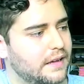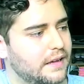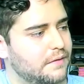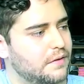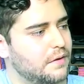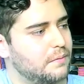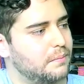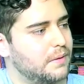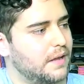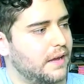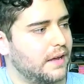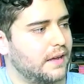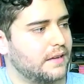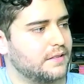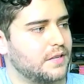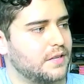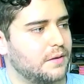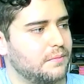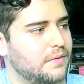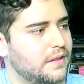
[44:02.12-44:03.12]
if you play
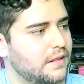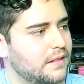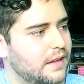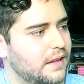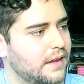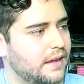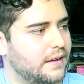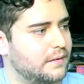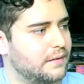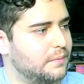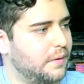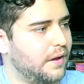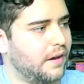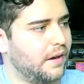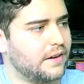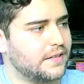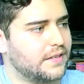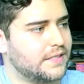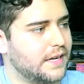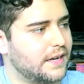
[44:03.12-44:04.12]
something like
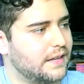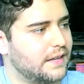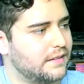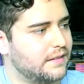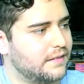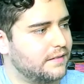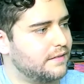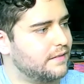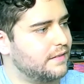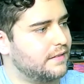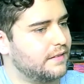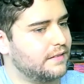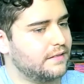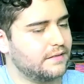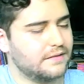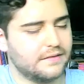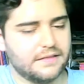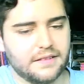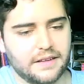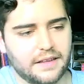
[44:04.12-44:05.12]
VR Chat,
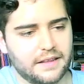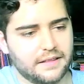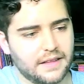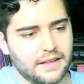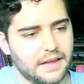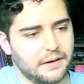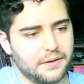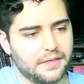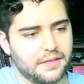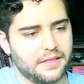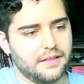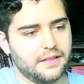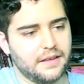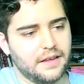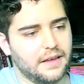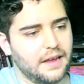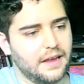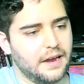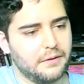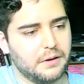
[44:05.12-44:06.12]

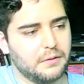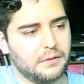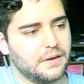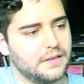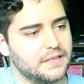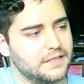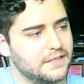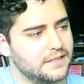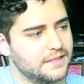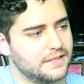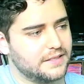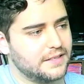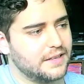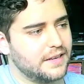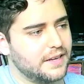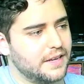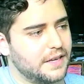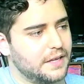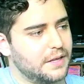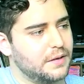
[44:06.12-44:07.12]
everyone is
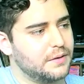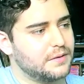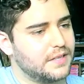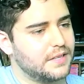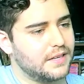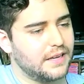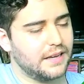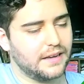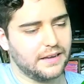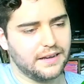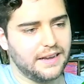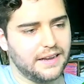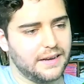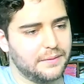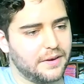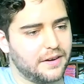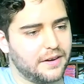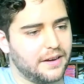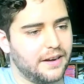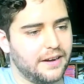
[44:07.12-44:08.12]
using an
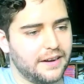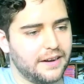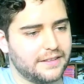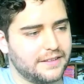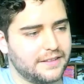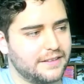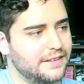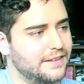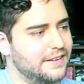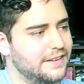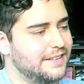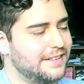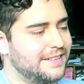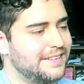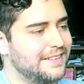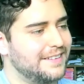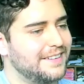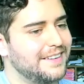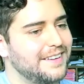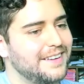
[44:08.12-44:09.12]
anime character
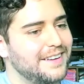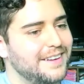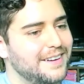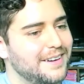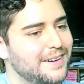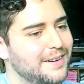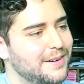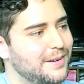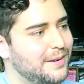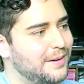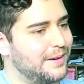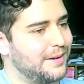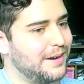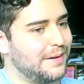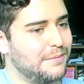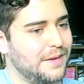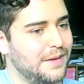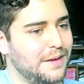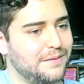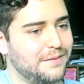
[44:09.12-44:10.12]
or
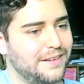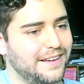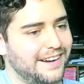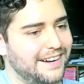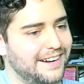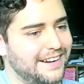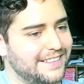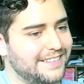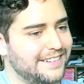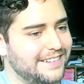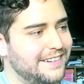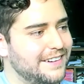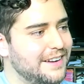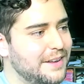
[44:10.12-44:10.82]
a meme character,